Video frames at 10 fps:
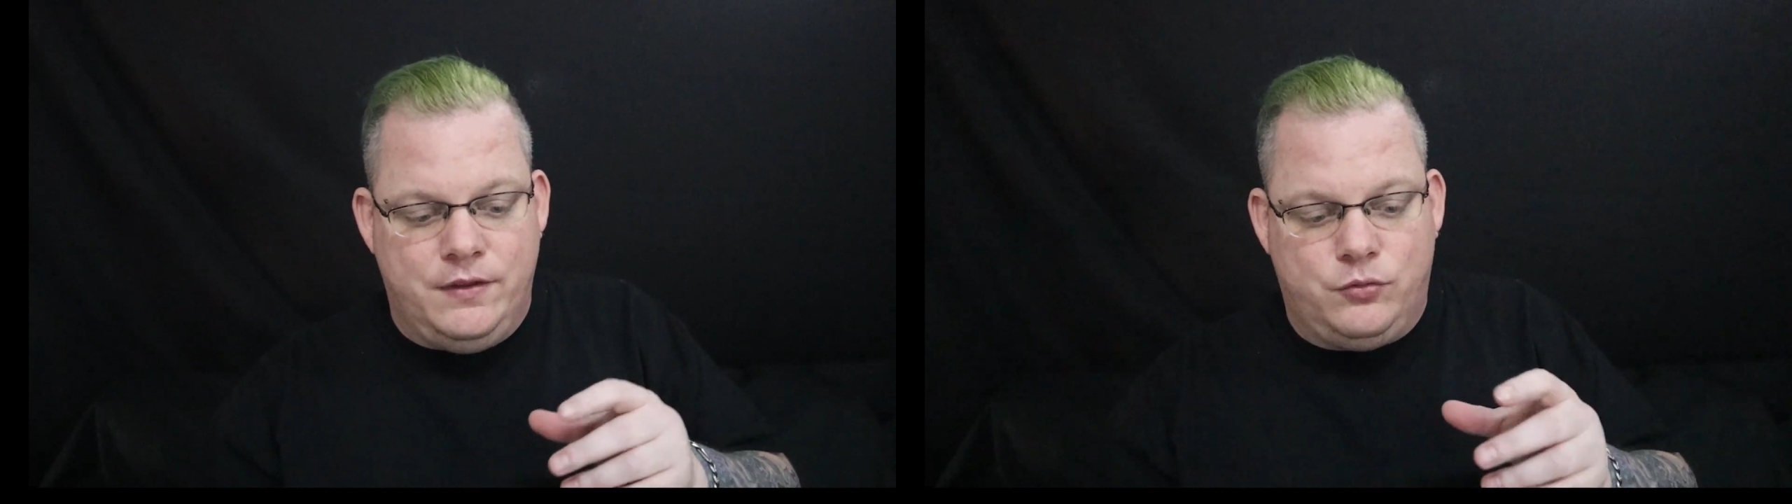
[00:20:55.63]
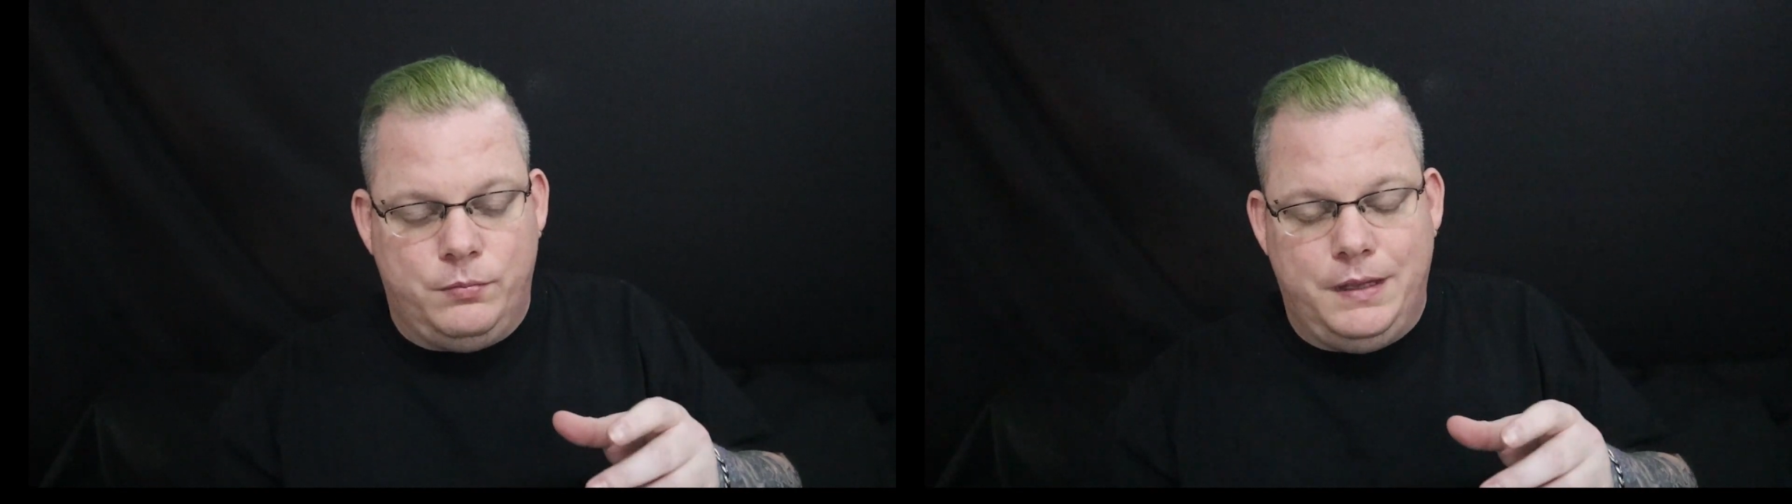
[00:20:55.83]

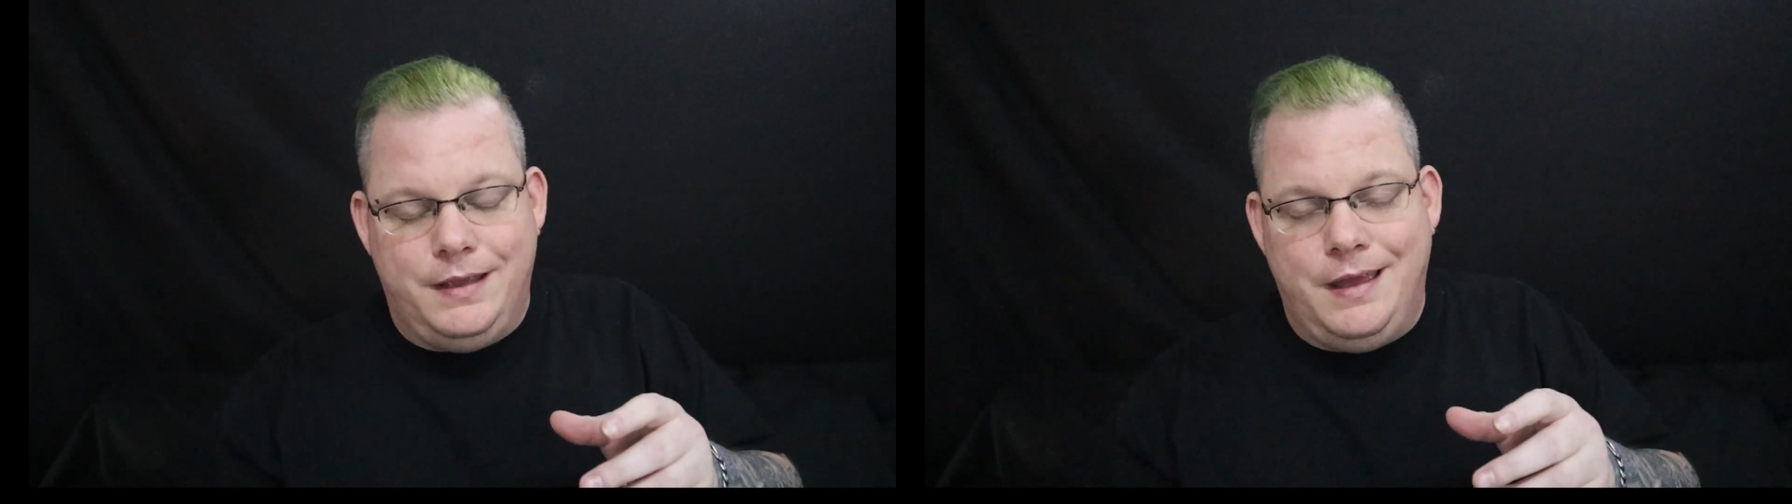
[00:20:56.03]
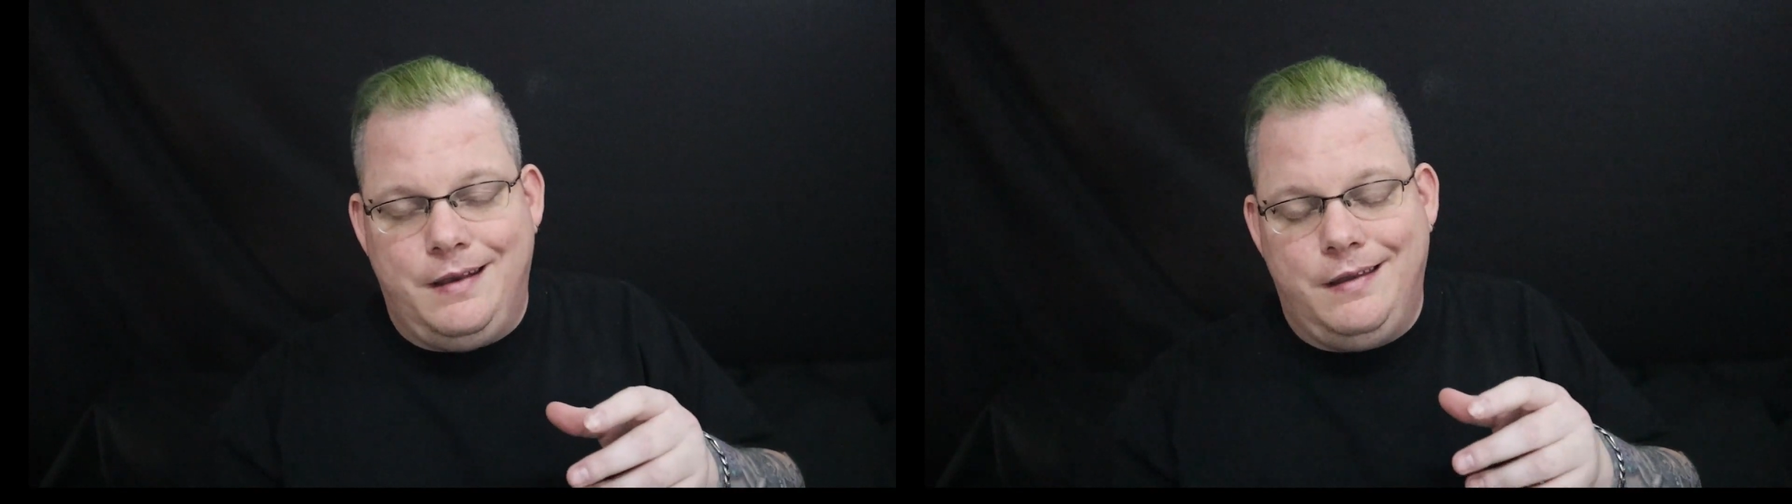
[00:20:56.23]
this will
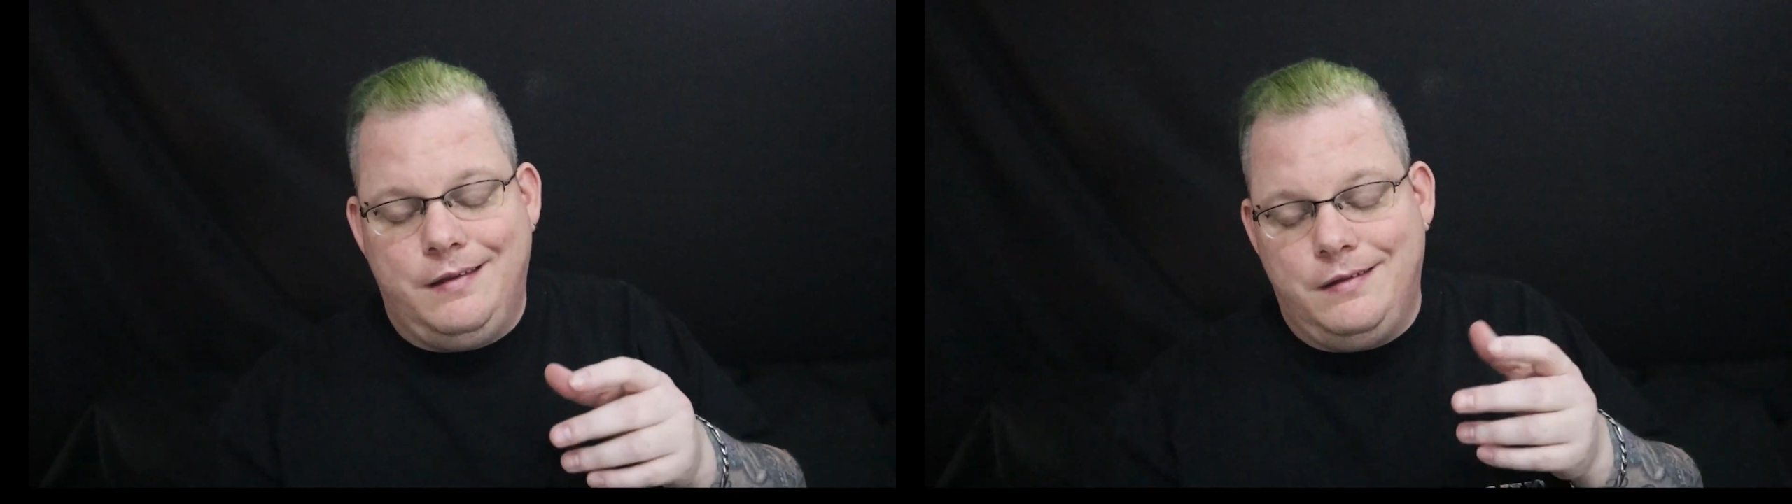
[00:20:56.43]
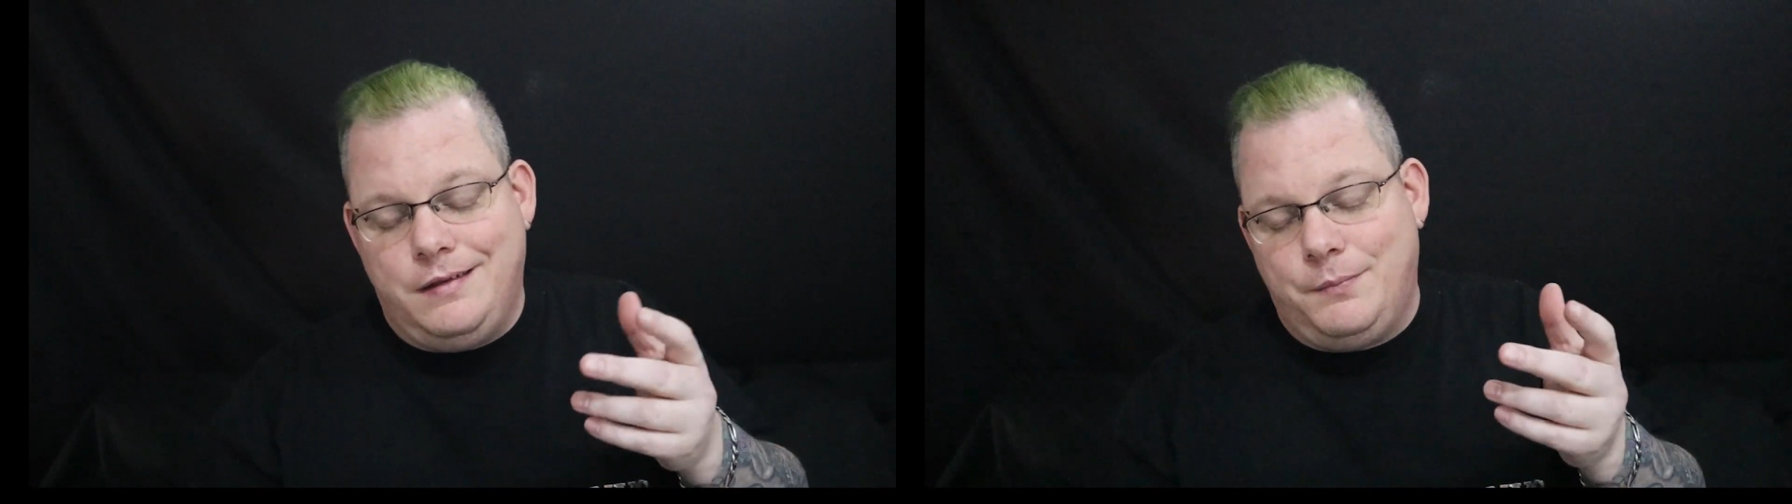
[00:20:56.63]
be edited and